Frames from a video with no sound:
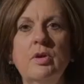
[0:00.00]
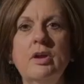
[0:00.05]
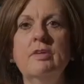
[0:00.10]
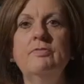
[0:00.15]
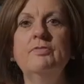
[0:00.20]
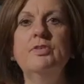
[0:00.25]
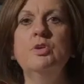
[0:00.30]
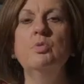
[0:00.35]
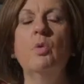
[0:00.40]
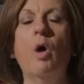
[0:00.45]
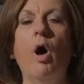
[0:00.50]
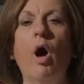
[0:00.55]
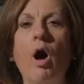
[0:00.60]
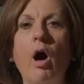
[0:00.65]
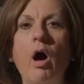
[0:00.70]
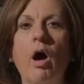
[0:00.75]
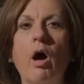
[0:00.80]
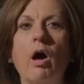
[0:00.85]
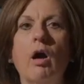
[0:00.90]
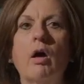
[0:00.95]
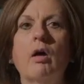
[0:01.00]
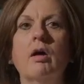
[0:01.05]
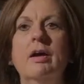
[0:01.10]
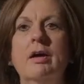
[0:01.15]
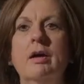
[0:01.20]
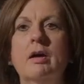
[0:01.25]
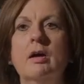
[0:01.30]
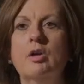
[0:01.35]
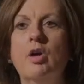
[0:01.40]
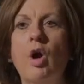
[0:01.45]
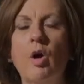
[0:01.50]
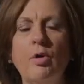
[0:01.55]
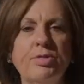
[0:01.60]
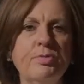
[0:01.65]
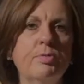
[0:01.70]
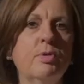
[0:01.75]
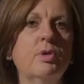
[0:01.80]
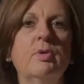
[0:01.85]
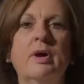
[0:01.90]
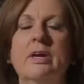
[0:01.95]
if you are, go
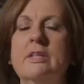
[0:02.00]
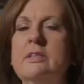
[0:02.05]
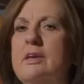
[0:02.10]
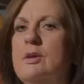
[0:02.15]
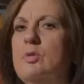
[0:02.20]
through it.